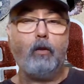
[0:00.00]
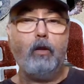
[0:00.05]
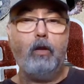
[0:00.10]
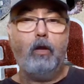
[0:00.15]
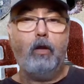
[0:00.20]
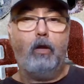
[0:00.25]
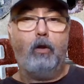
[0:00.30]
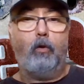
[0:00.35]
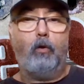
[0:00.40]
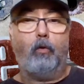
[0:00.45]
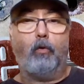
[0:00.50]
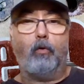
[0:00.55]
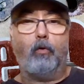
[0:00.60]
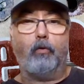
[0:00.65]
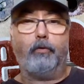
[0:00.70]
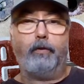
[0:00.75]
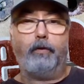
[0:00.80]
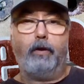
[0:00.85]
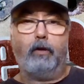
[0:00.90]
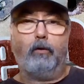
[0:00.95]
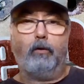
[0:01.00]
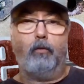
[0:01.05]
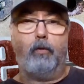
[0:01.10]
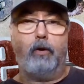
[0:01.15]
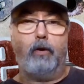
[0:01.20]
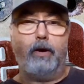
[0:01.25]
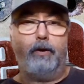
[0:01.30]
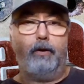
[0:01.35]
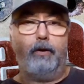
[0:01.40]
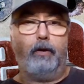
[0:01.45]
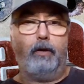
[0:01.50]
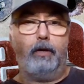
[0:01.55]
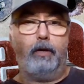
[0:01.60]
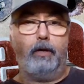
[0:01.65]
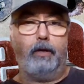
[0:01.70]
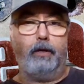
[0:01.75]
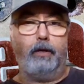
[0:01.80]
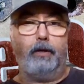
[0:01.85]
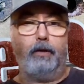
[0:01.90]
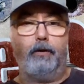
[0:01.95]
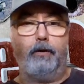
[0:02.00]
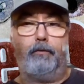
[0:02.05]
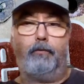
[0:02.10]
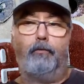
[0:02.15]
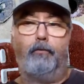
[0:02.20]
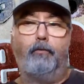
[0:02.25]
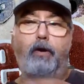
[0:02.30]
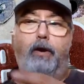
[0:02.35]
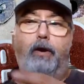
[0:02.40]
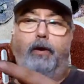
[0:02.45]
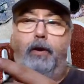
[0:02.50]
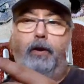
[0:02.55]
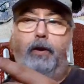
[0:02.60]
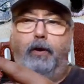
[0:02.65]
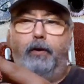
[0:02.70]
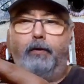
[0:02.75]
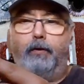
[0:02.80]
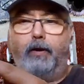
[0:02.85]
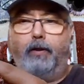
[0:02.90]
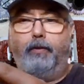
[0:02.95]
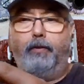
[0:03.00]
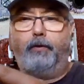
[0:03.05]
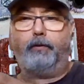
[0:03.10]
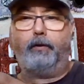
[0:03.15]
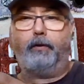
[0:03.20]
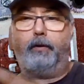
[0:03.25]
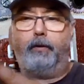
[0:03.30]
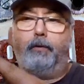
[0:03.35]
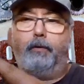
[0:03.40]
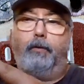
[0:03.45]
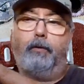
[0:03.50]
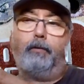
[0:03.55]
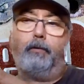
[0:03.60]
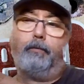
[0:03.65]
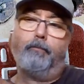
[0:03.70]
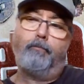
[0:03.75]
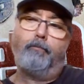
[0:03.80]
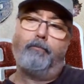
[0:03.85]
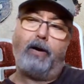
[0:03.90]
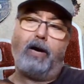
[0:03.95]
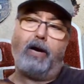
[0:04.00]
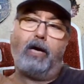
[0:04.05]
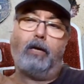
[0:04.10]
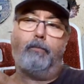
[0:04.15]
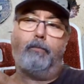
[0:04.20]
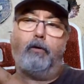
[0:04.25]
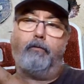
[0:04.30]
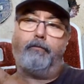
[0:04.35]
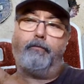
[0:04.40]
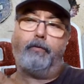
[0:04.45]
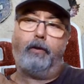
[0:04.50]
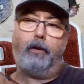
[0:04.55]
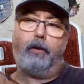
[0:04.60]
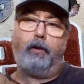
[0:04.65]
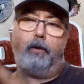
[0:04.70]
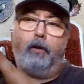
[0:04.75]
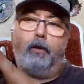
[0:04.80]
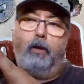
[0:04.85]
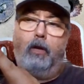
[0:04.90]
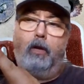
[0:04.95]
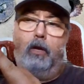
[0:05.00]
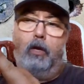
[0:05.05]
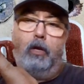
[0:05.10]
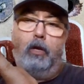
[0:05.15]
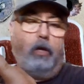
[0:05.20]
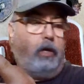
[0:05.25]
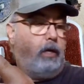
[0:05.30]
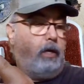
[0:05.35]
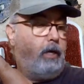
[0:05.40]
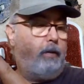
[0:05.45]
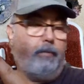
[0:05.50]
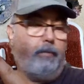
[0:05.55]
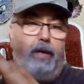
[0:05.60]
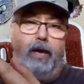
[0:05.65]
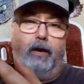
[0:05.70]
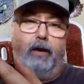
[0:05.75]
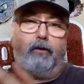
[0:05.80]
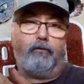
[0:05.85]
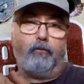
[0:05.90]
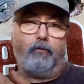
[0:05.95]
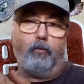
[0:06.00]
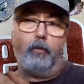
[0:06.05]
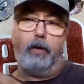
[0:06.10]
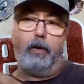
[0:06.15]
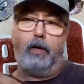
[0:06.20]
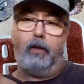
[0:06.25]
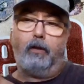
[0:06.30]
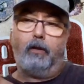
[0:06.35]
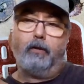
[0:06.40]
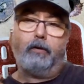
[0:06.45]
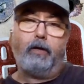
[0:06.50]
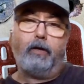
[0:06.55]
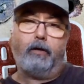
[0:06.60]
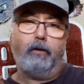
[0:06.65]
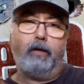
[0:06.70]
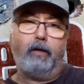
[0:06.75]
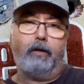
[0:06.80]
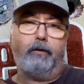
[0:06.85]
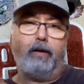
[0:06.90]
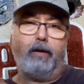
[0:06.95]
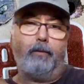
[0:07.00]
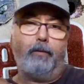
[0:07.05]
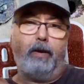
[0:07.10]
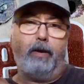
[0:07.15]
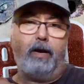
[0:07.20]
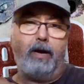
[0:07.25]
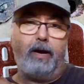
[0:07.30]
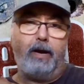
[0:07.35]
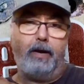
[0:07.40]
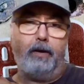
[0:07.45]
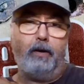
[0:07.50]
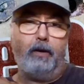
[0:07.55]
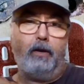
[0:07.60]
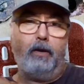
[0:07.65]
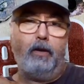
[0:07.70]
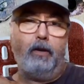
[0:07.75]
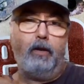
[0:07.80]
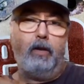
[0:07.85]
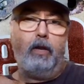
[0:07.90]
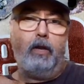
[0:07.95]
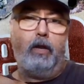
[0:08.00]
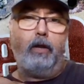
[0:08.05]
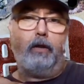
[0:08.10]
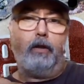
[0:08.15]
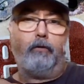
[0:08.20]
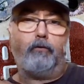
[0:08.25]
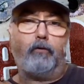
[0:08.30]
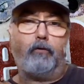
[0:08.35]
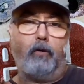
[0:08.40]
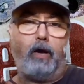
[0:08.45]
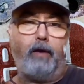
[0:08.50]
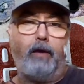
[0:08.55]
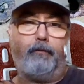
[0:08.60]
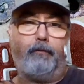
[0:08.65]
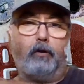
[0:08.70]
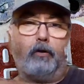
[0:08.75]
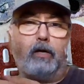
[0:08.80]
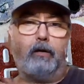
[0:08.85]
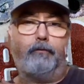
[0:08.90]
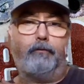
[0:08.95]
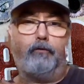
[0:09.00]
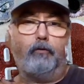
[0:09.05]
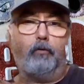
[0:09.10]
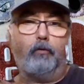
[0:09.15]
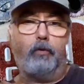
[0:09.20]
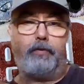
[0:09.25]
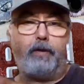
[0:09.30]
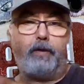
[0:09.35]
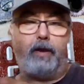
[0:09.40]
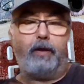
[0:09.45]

Or the other one right here under the bottom of the magazine well, kind of like right behind. So I have to kind of fool with that.